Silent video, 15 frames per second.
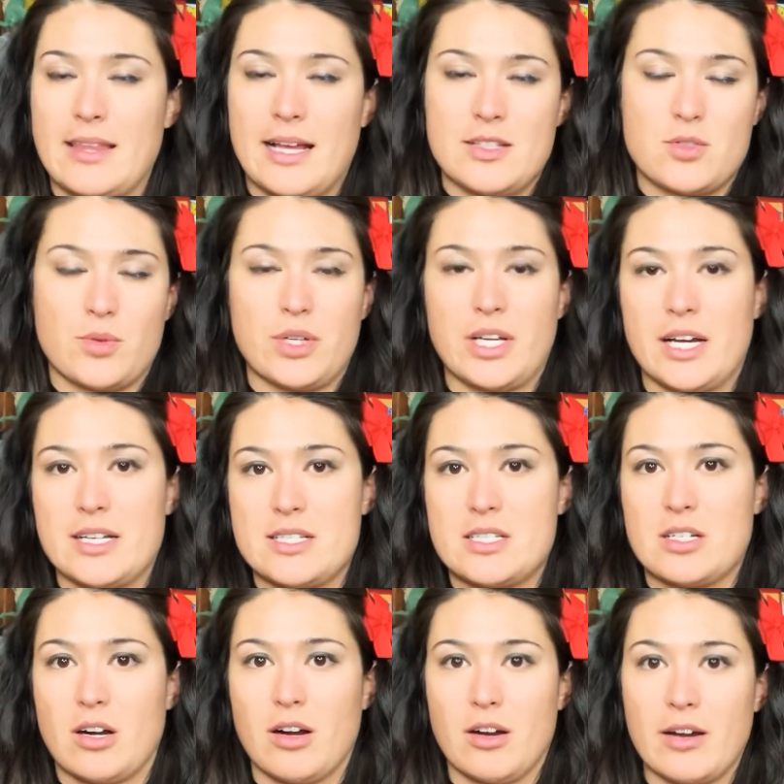that's where you got to
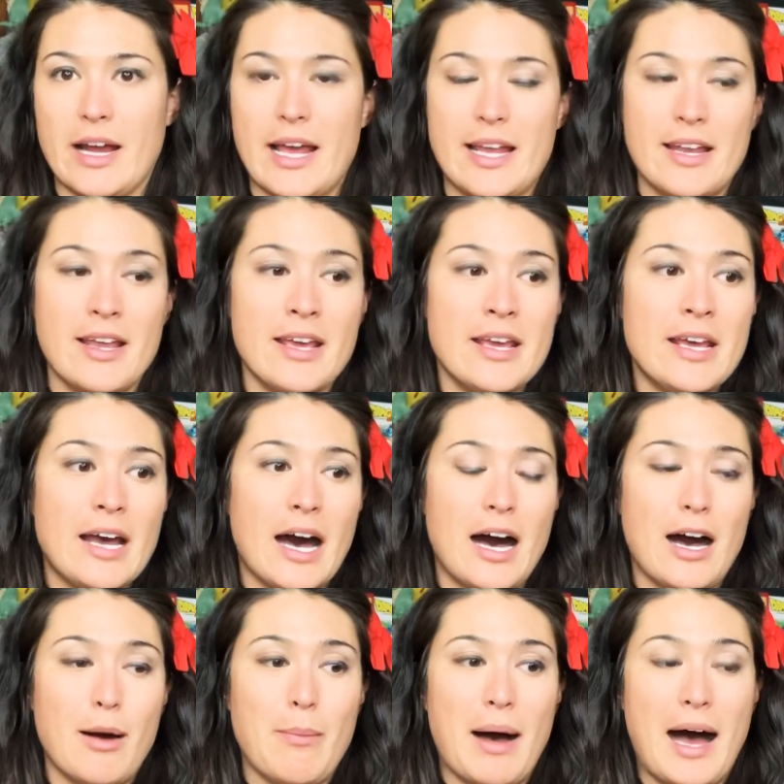start. And
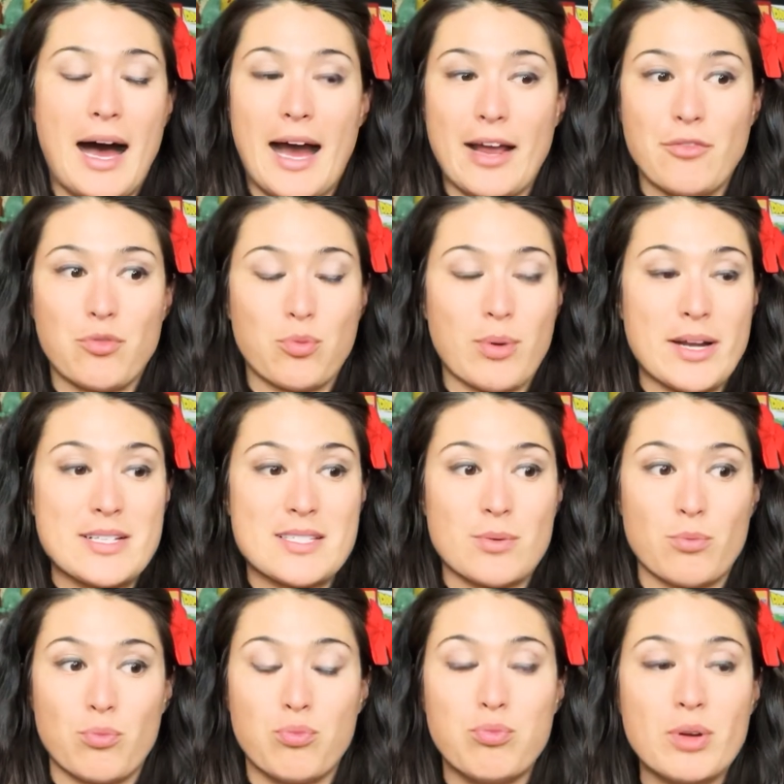I've read
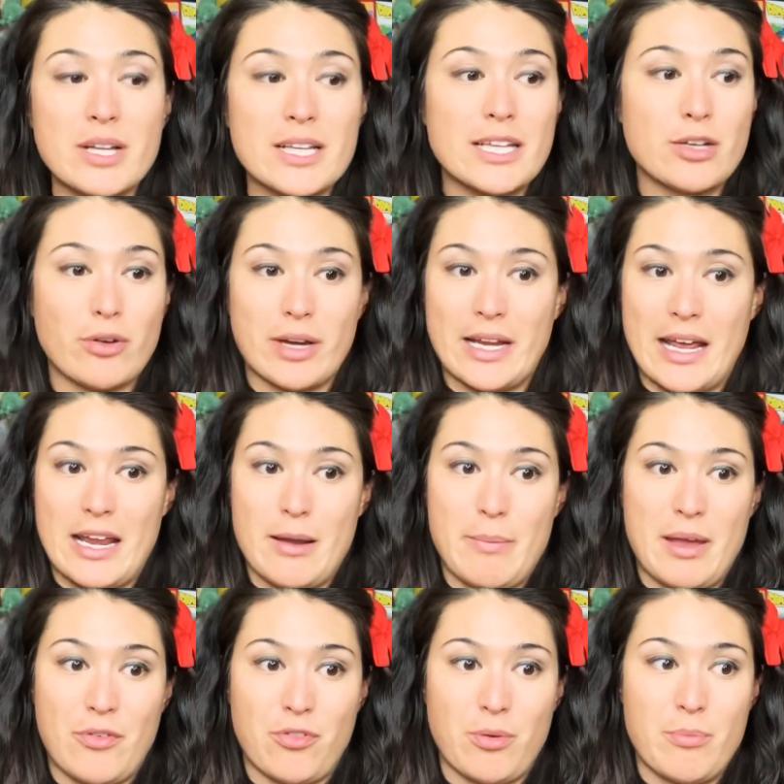some really great
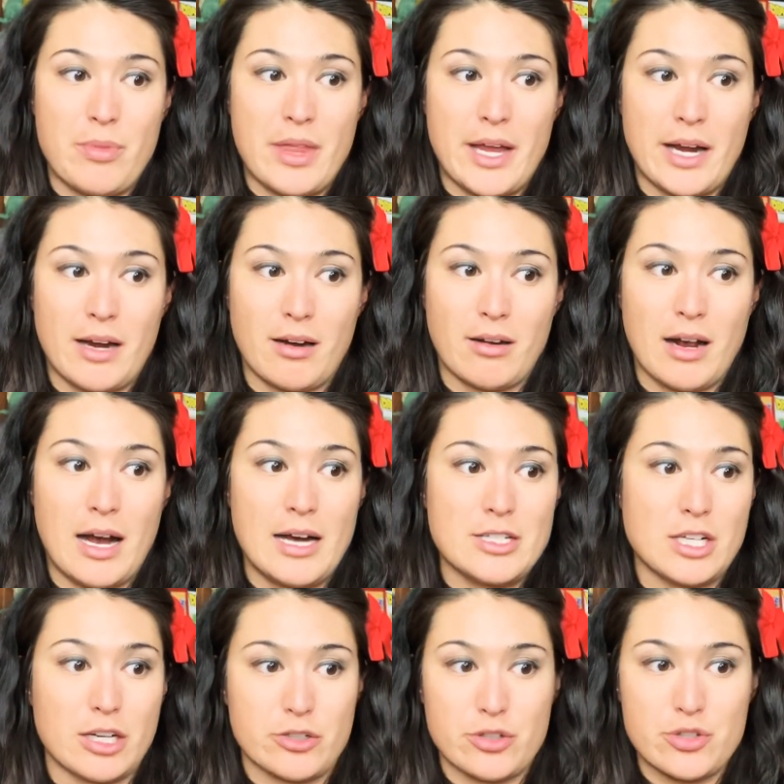anime from there.
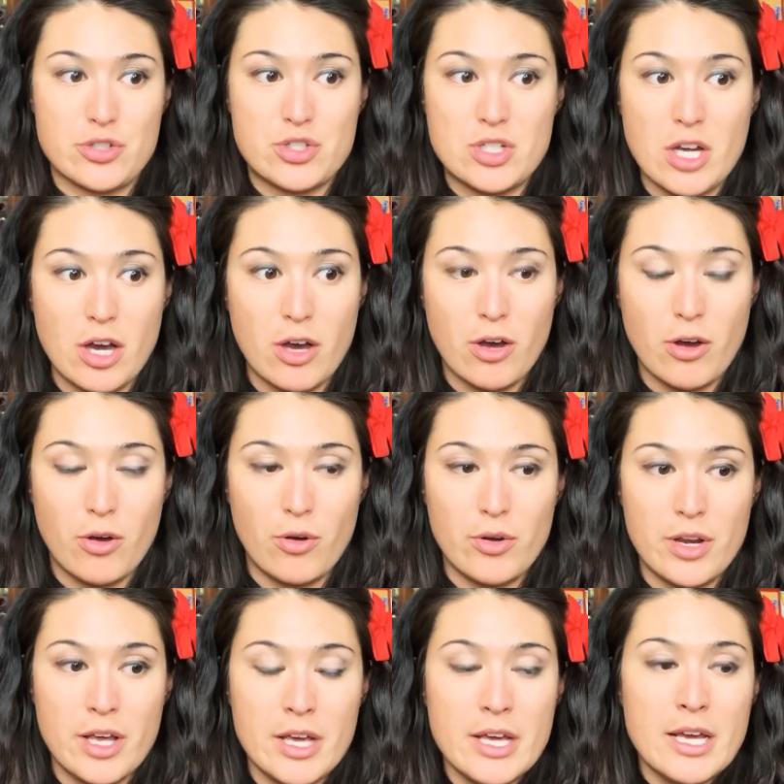Dr. Stone,